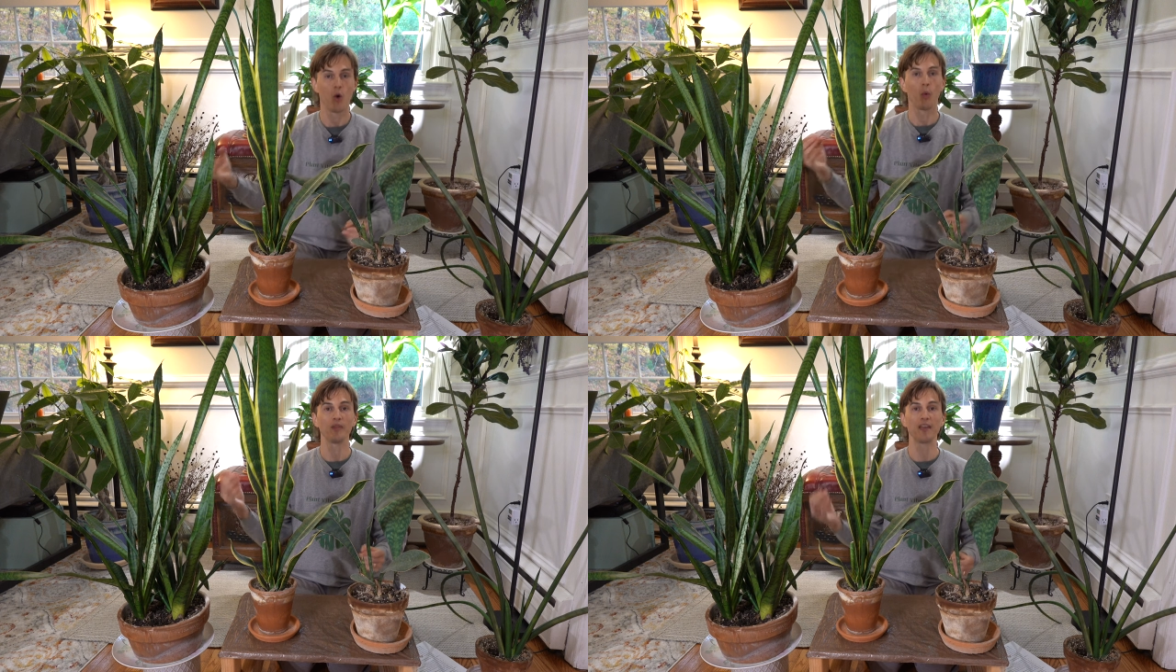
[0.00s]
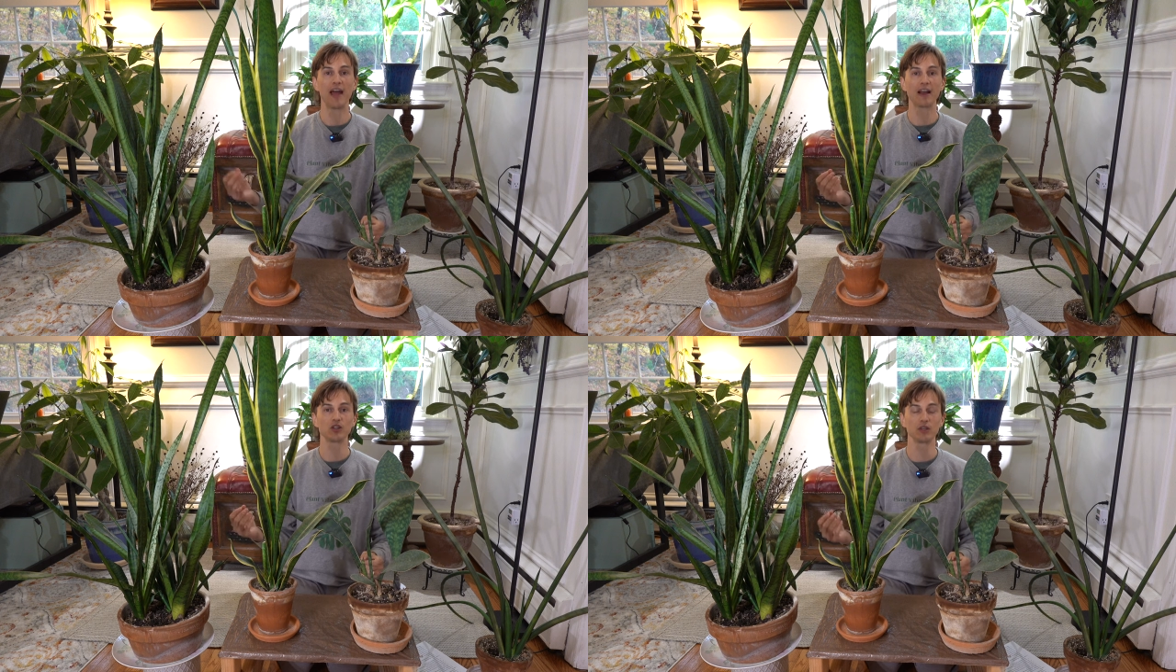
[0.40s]
what they
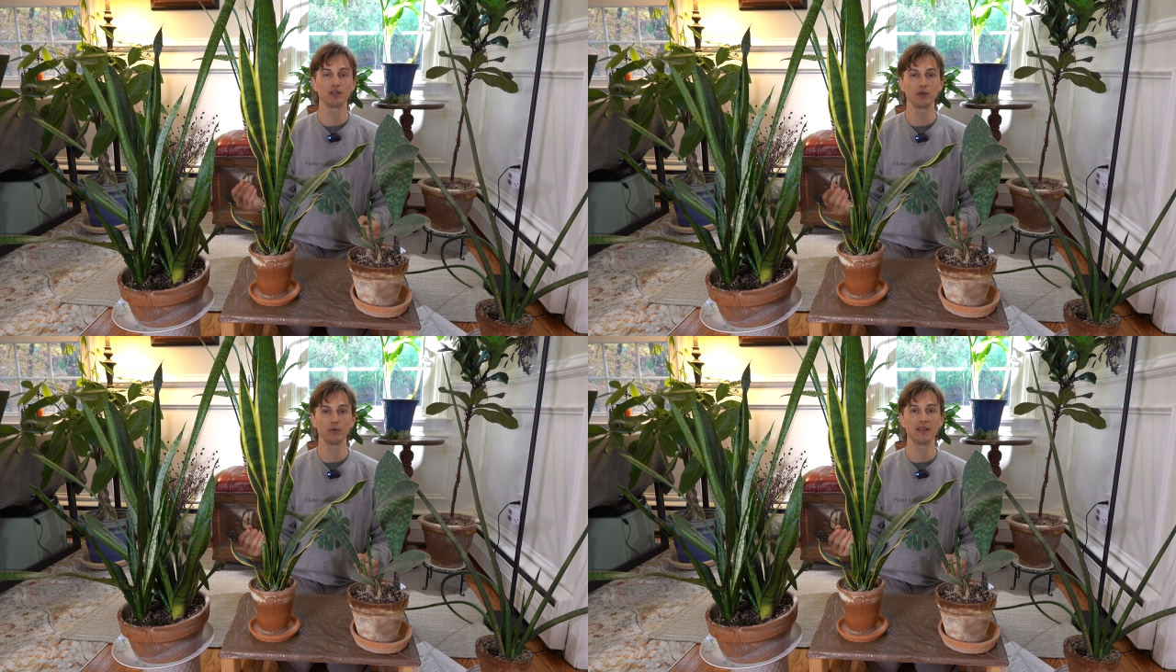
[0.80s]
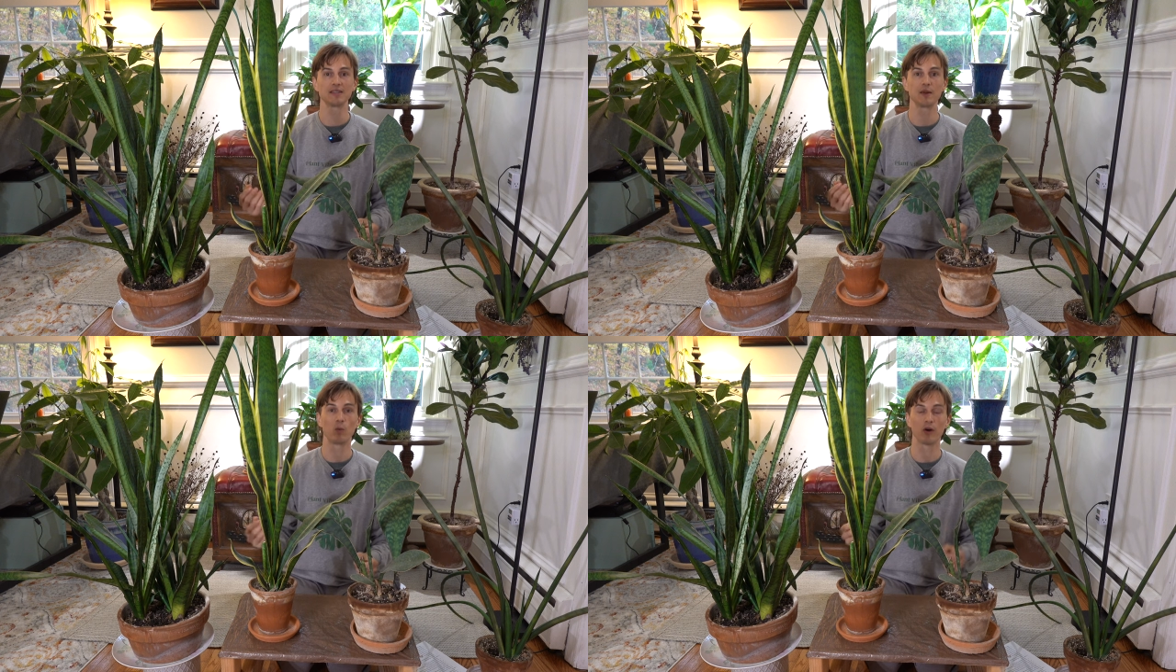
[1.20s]
actually do, they
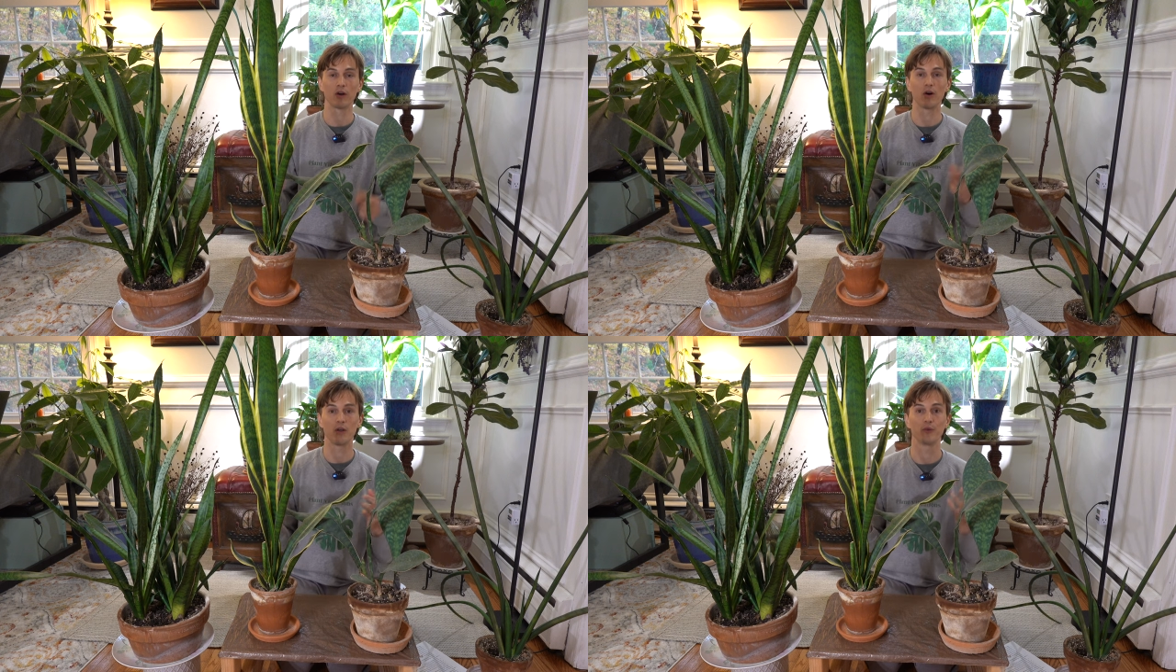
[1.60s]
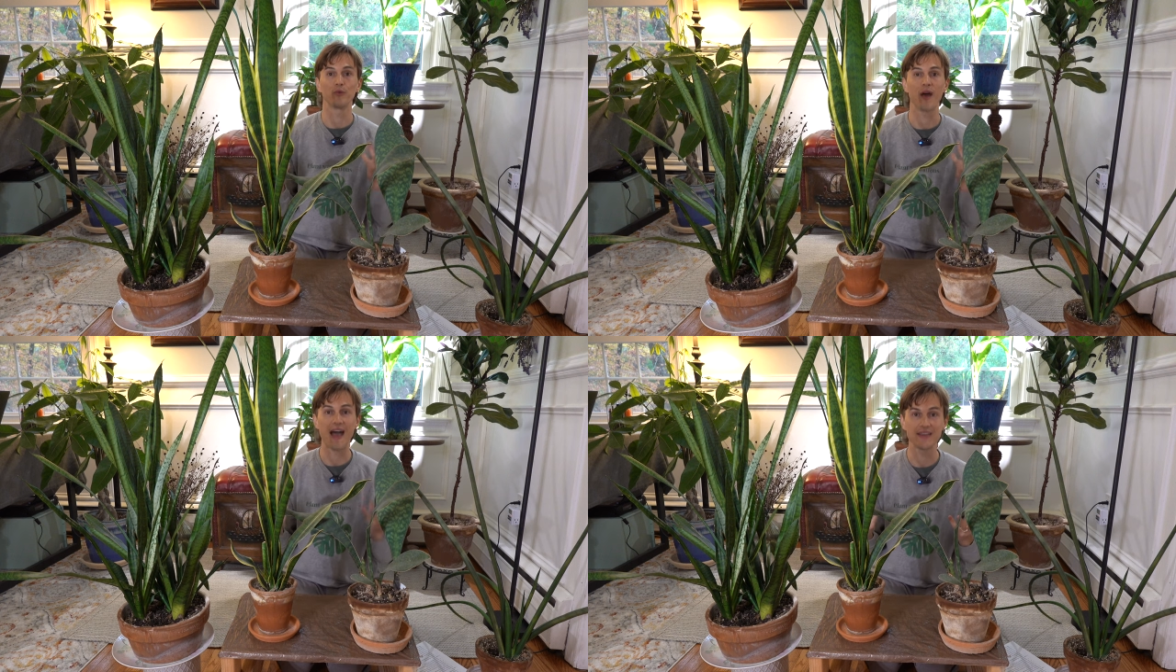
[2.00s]
send what are called
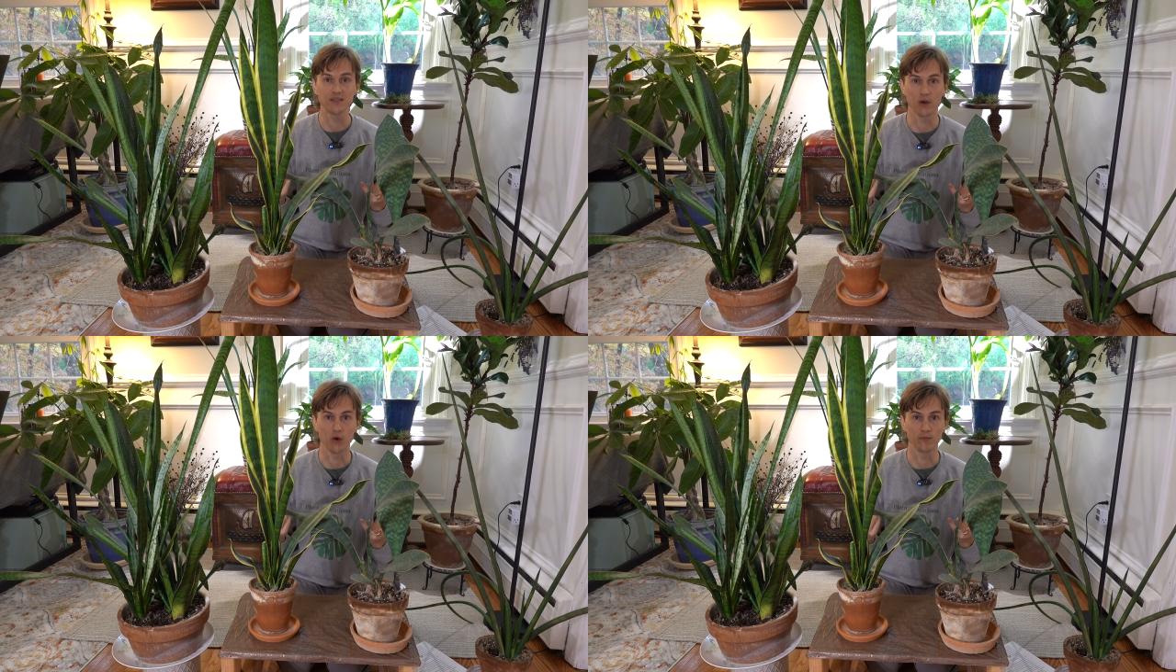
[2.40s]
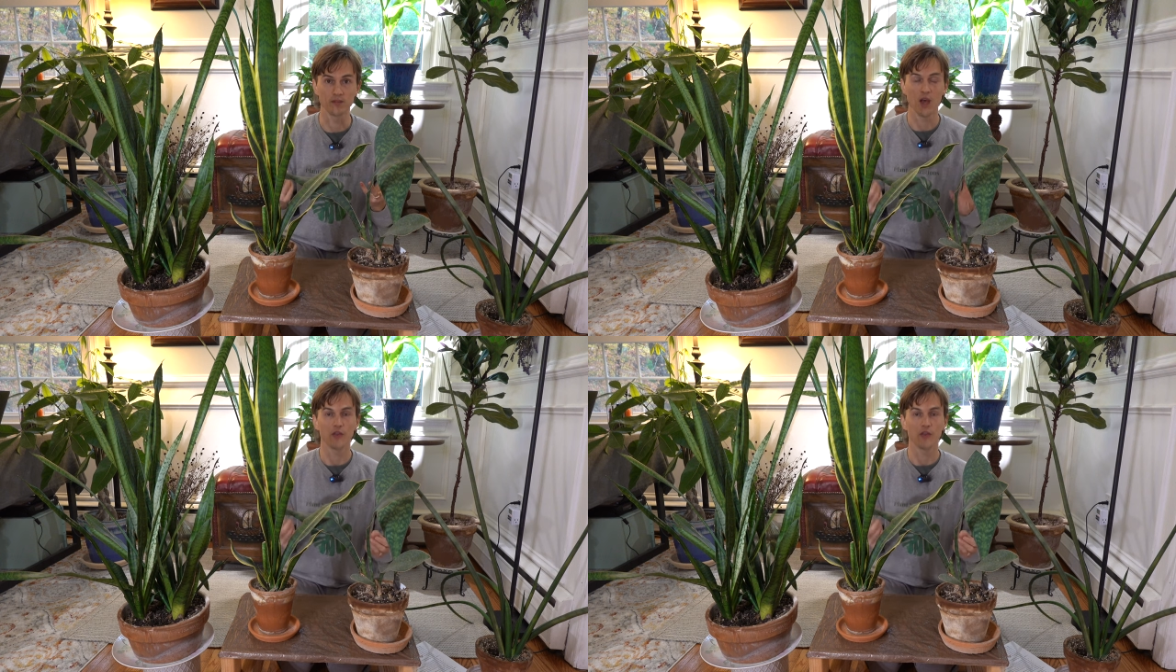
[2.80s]
rhizomes.